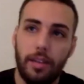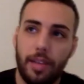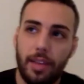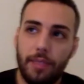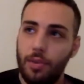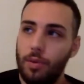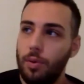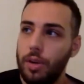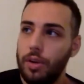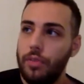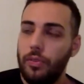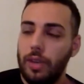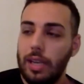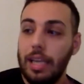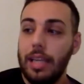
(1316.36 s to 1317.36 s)
if you want to
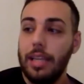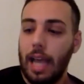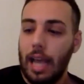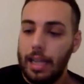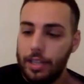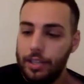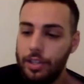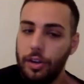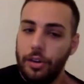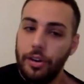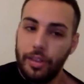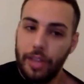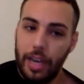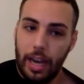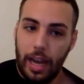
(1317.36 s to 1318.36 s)
lead that category
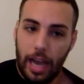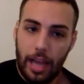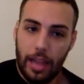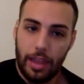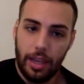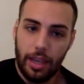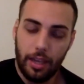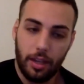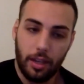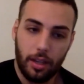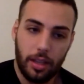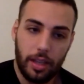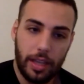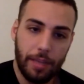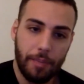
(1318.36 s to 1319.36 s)
then i think
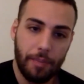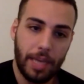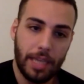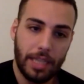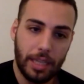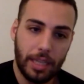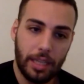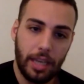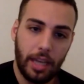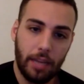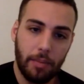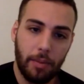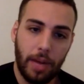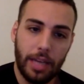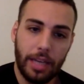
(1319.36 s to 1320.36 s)
investing in
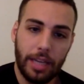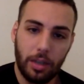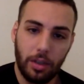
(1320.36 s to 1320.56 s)
that branding and